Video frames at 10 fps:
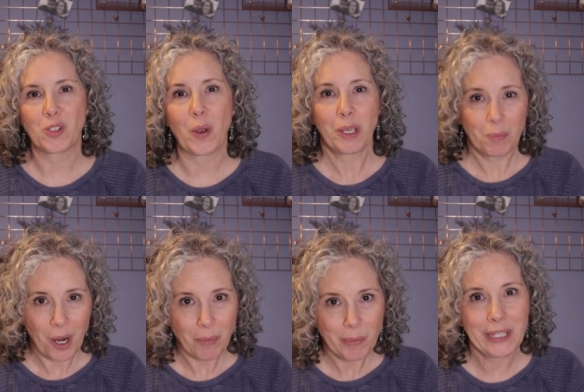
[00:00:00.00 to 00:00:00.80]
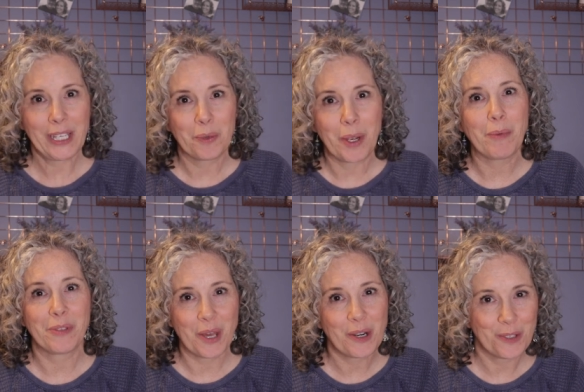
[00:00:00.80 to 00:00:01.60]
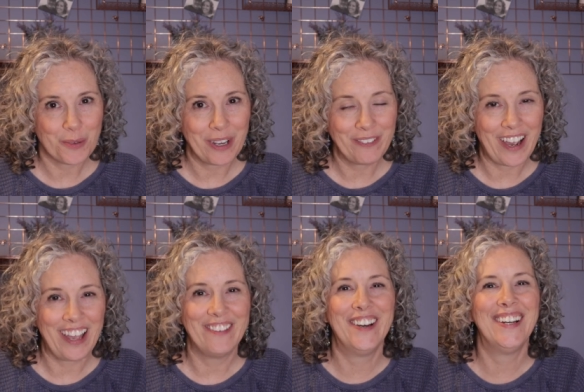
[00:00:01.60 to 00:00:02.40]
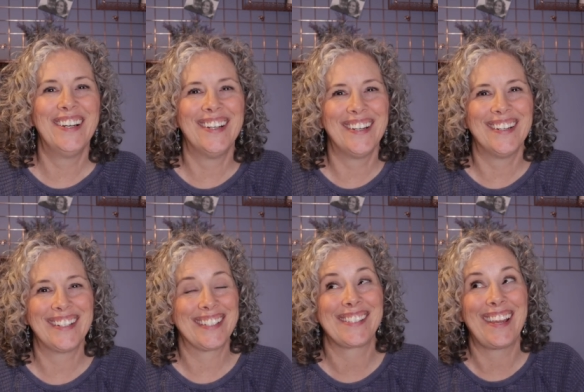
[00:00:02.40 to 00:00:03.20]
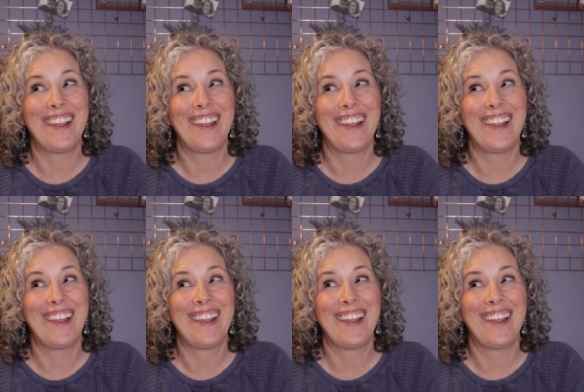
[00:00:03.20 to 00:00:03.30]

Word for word: So I could probably get away with 125 because